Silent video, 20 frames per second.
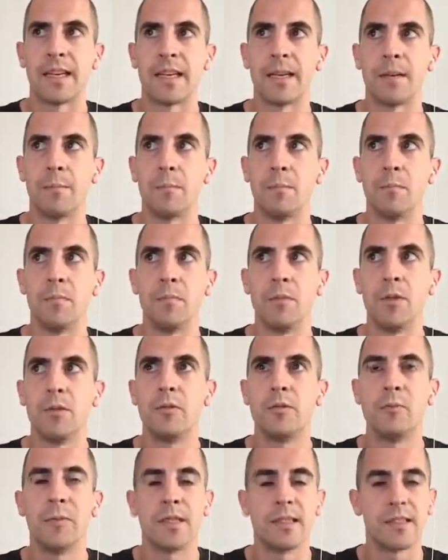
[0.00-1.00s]

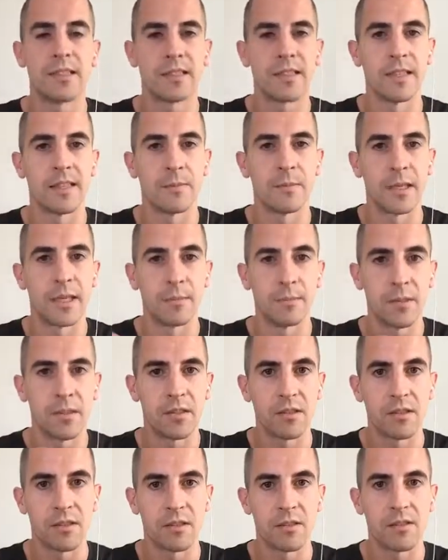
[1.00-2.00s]
movements and my
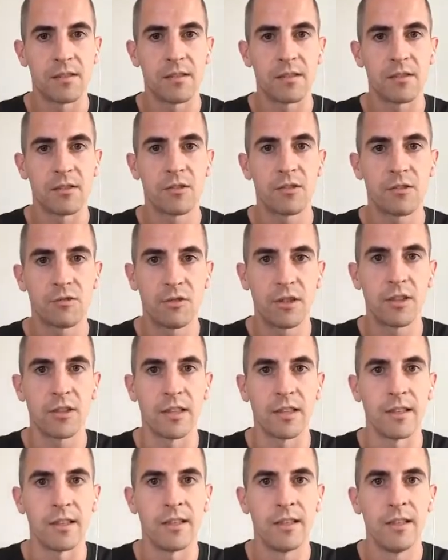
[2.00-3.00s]
muscles
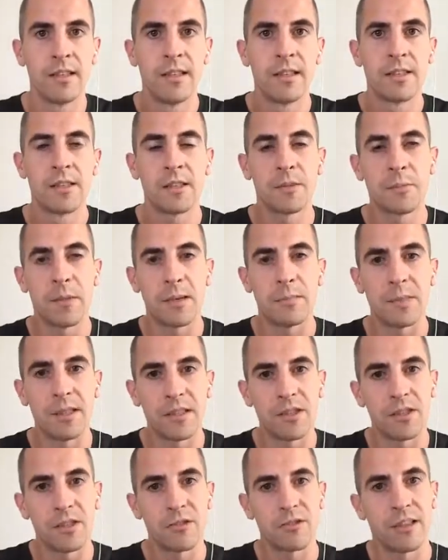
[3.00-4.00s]
stronger just by
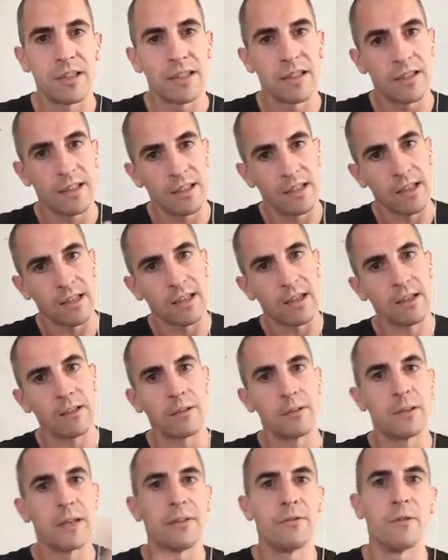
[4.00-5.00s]
making sure I
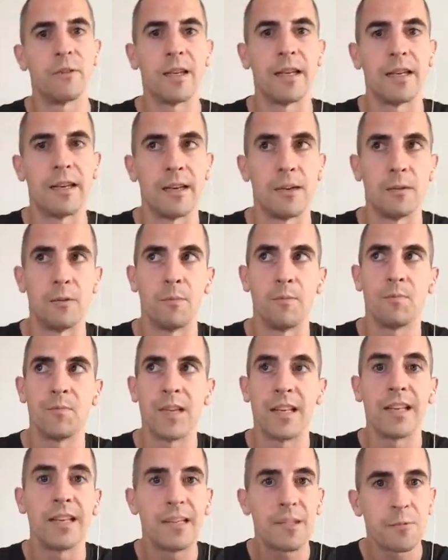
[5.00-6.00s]
include at
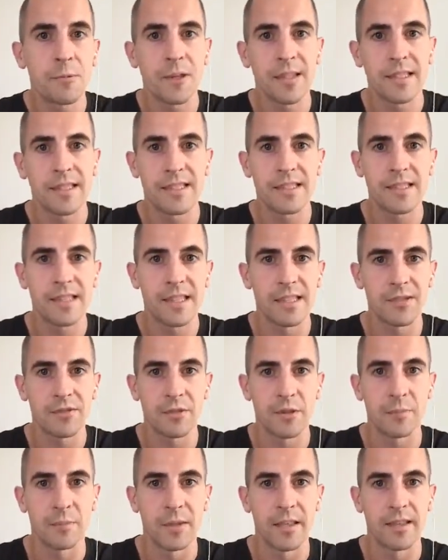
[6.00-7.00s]
least one exercise
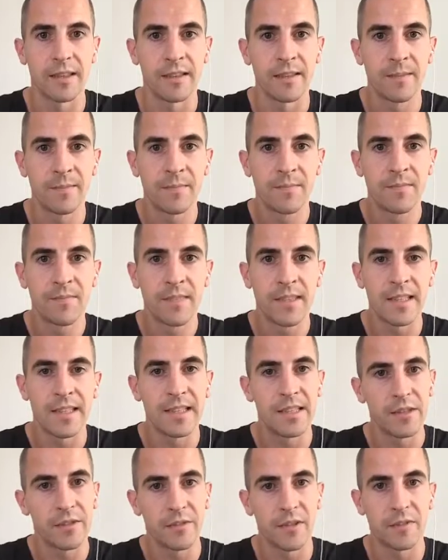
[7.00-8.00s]
from
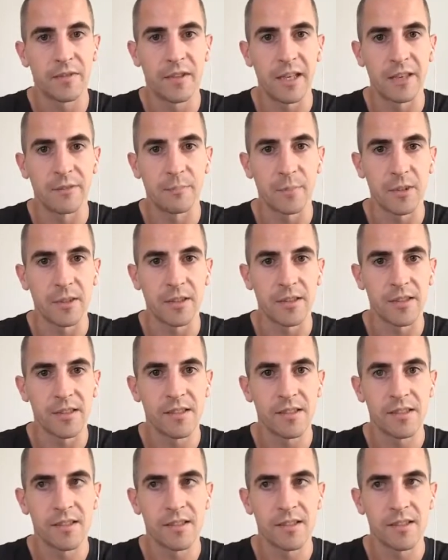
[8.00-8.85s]
each of the 5 buckets.